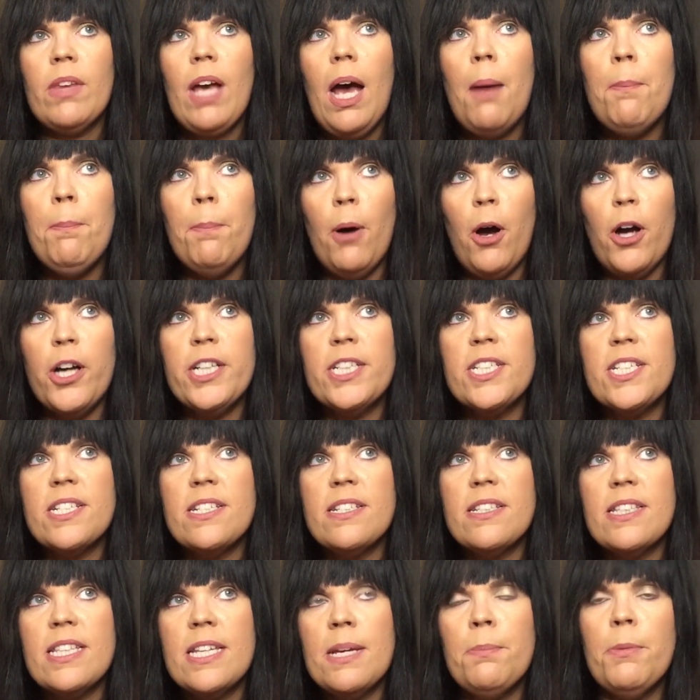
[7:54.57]
about
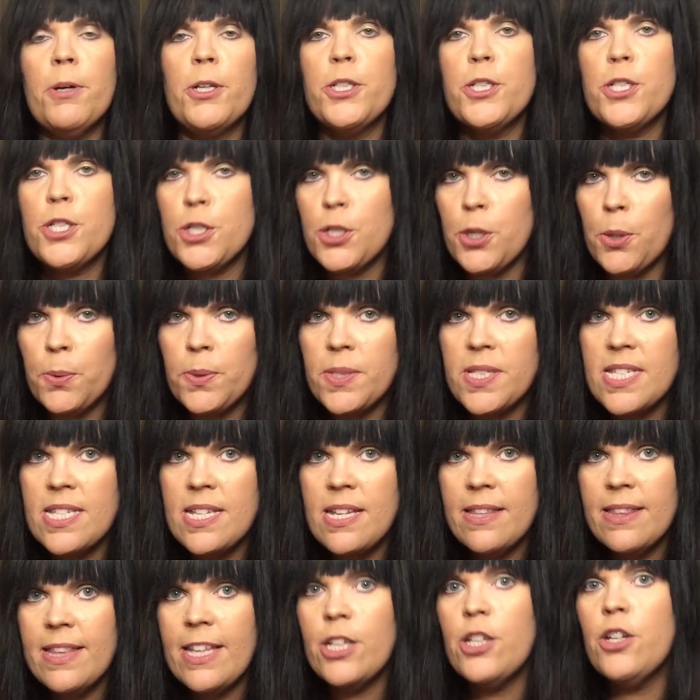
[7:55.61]
the amount of strokes
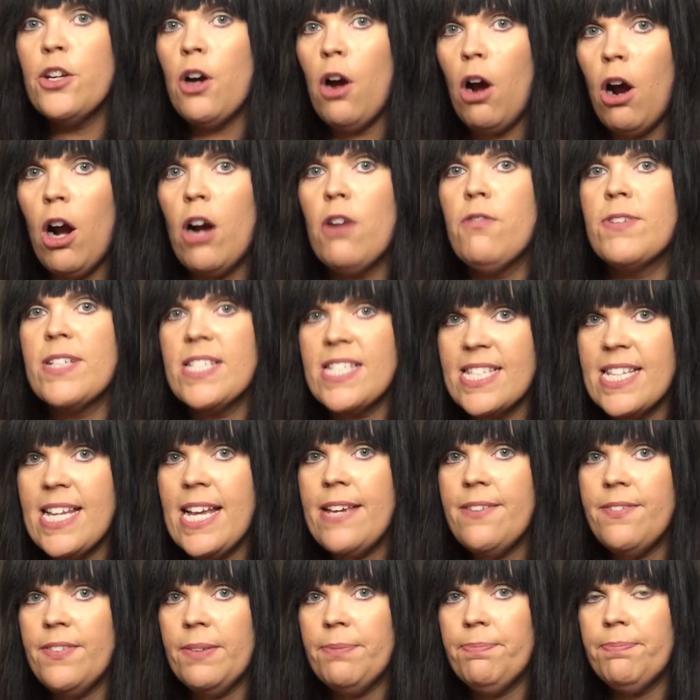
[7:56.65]
that you are
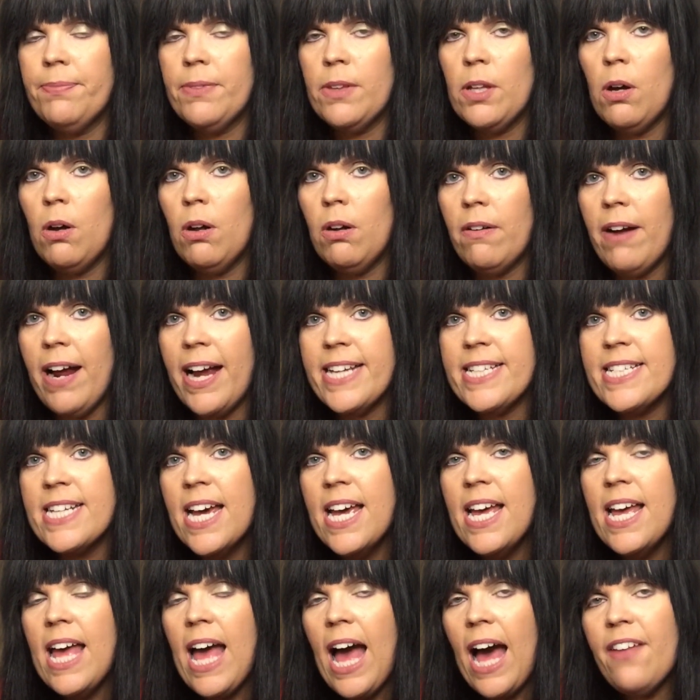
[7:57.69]
receiving, all right?
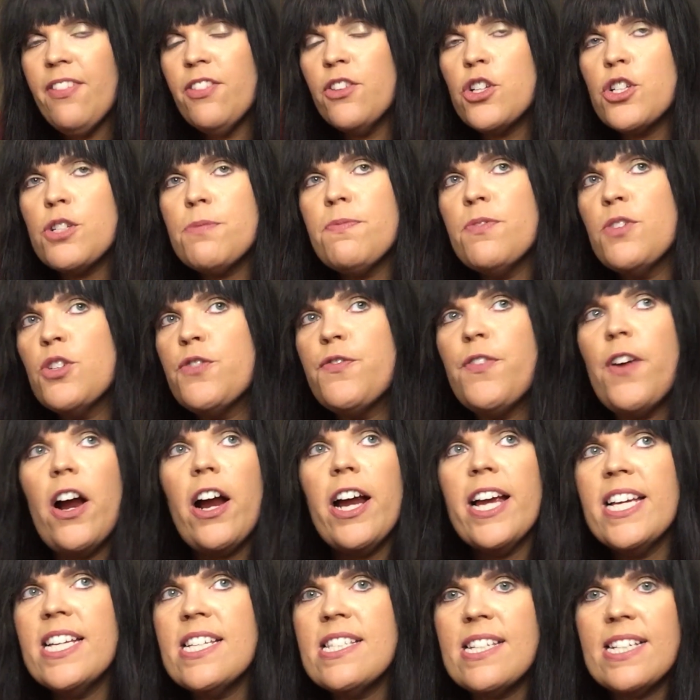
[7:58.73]
And there's
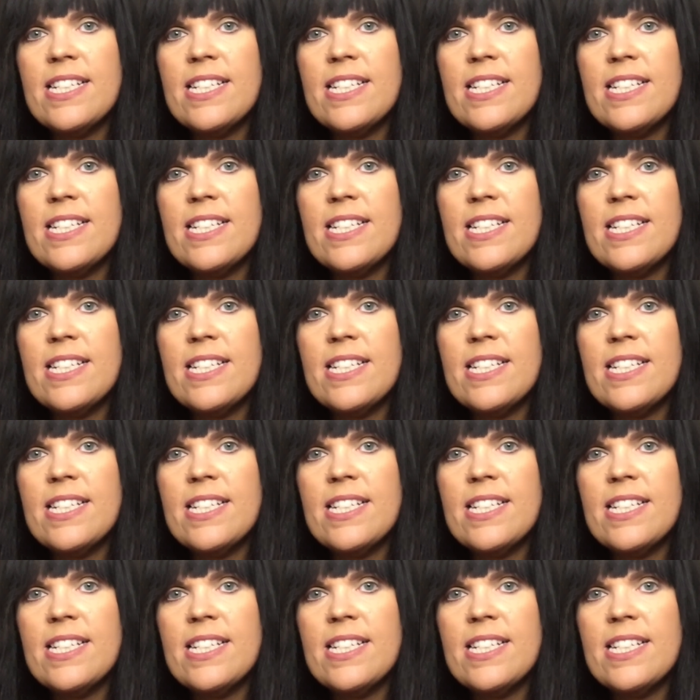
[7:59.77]
various